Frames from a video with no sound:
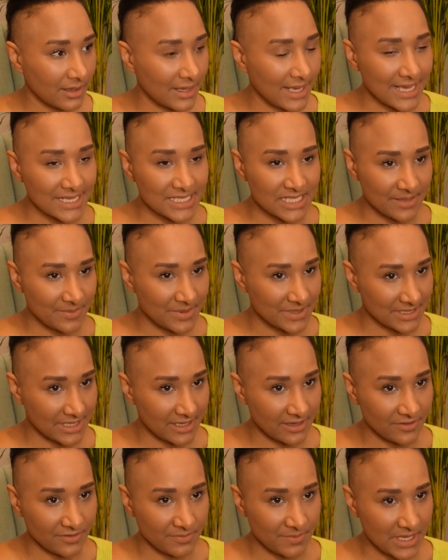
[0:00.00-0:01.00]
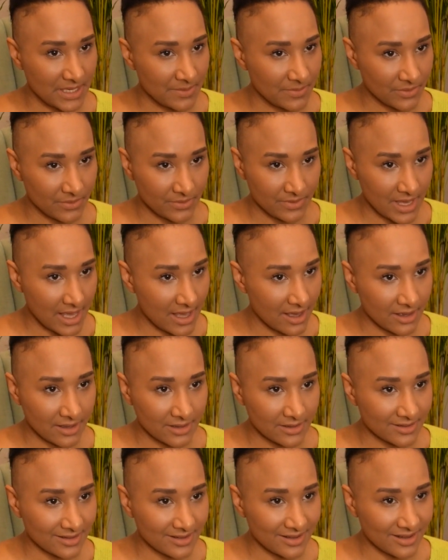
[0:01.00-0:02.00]
and 80% of people, yeah,
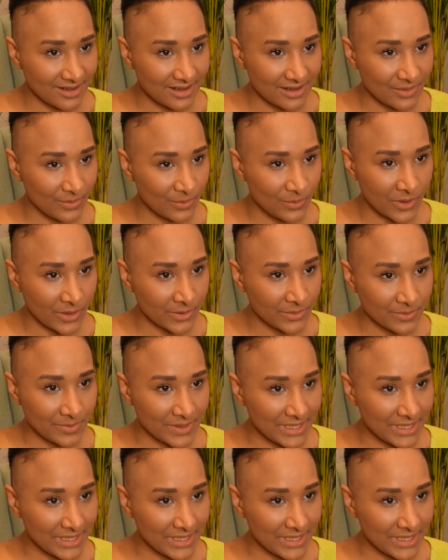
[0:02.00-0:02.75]
won't